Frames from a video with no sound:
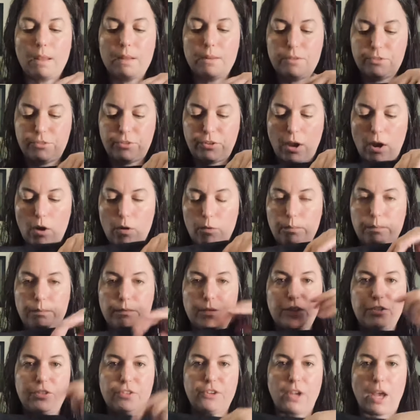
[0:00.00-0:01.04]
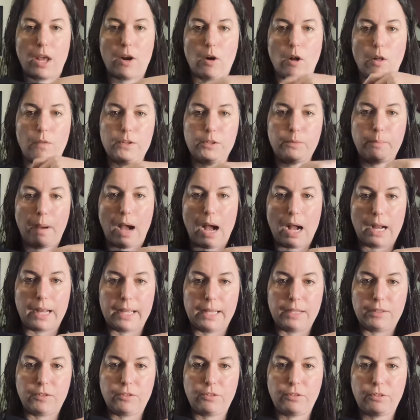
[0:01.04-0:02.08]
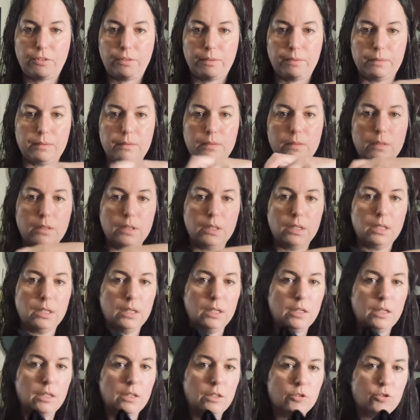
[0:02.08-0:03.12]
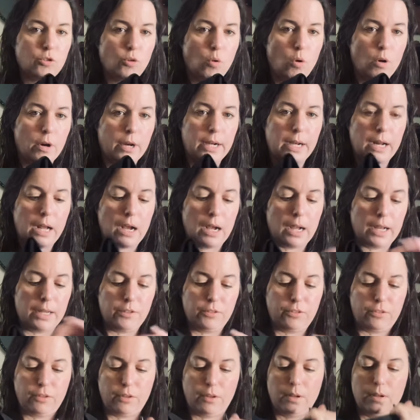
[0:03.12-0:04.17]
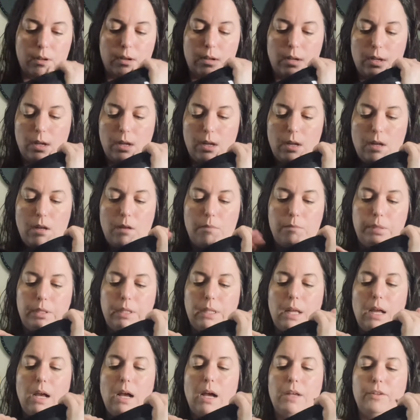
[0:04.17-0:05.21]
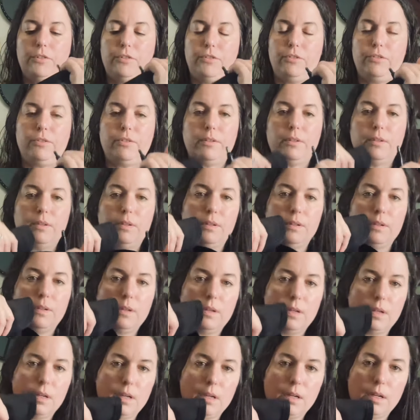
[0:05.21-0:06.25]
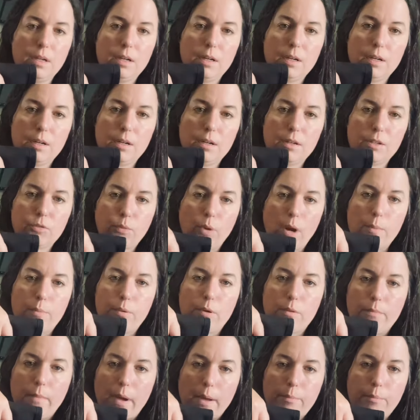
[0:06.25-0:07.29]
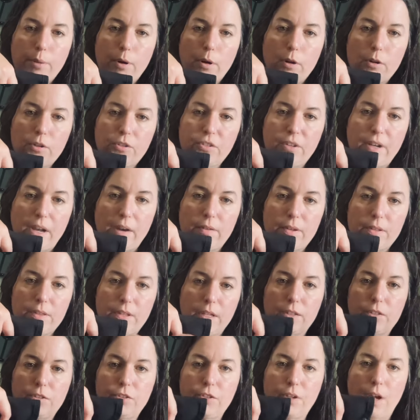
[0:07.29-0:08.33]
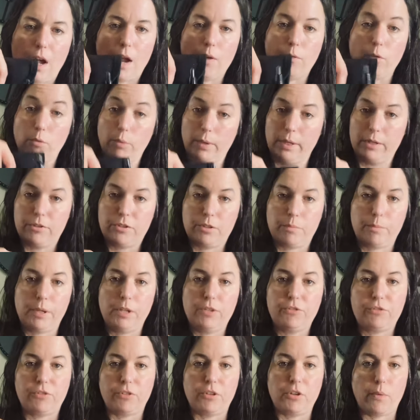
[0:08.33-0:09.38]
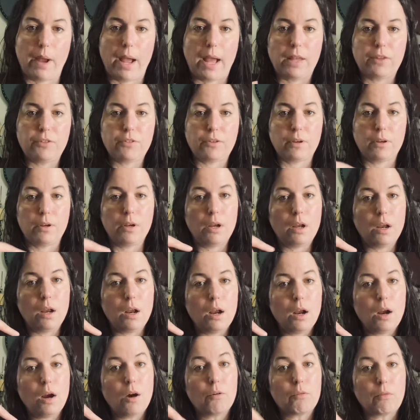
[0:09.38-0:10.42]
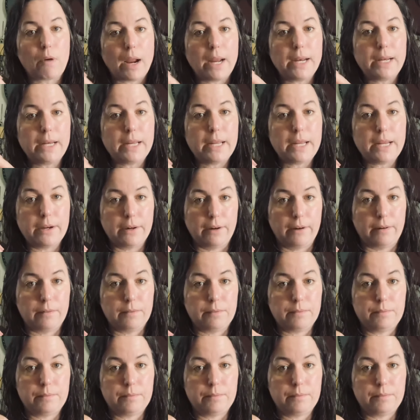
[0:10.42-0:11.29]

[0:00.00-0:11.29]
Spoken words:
So this has got all these pockets to organize, plus that's where I put my purse and everything inside. Well, where's the pistol, you ask? Right here.